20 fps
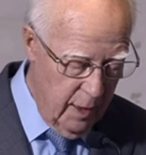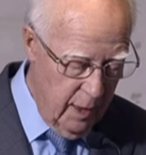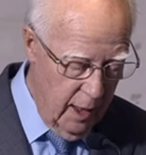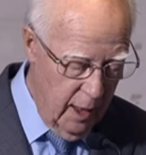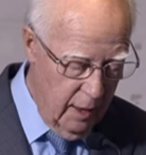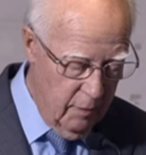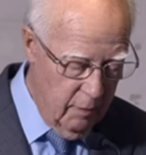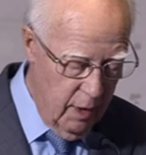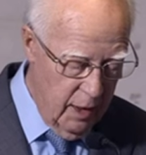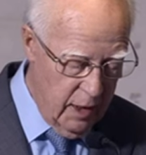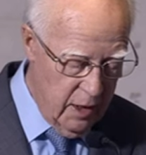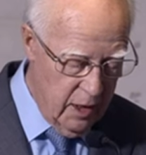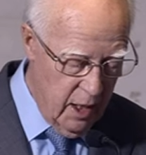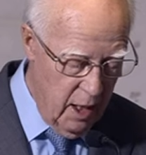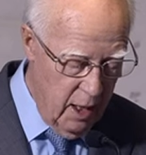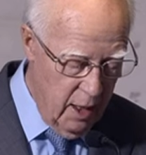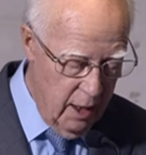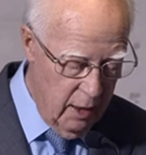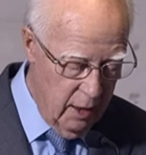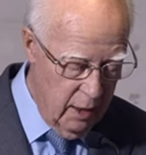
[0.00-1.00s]
and my
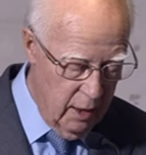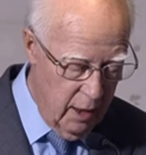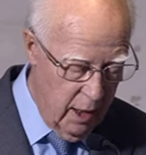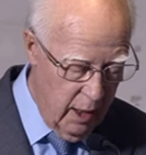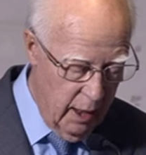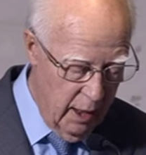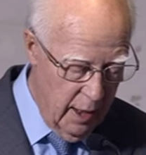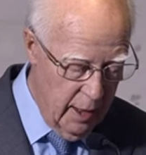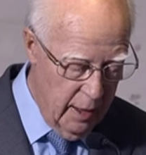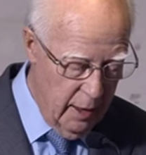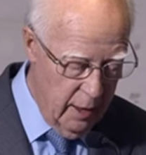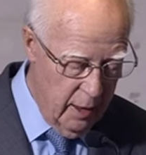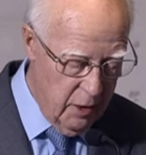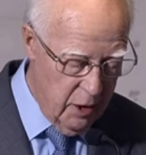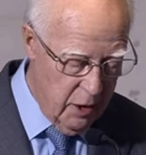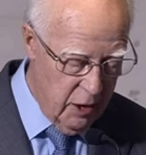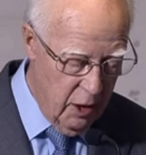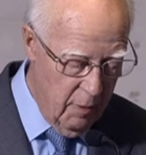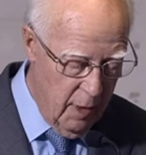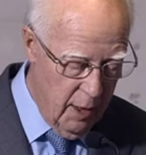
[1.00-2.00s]
tongue
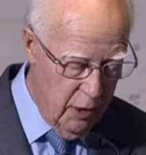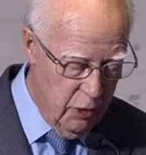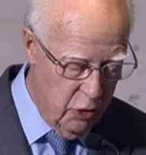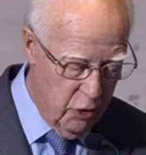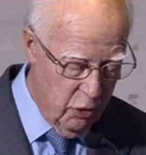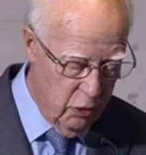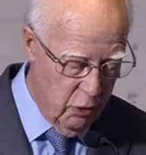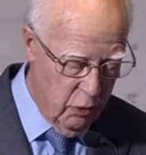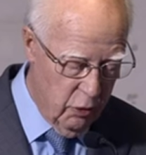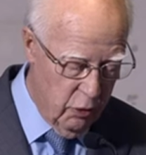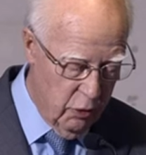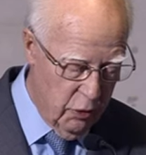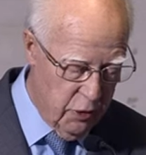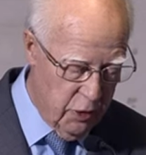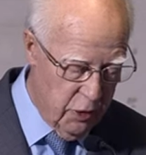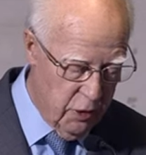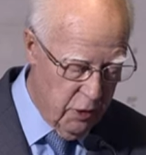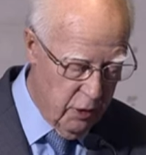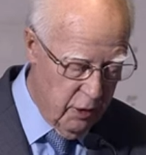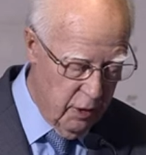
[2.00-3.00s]
clings to my
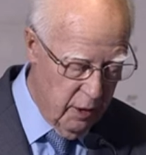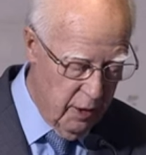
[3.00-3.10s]
jaws.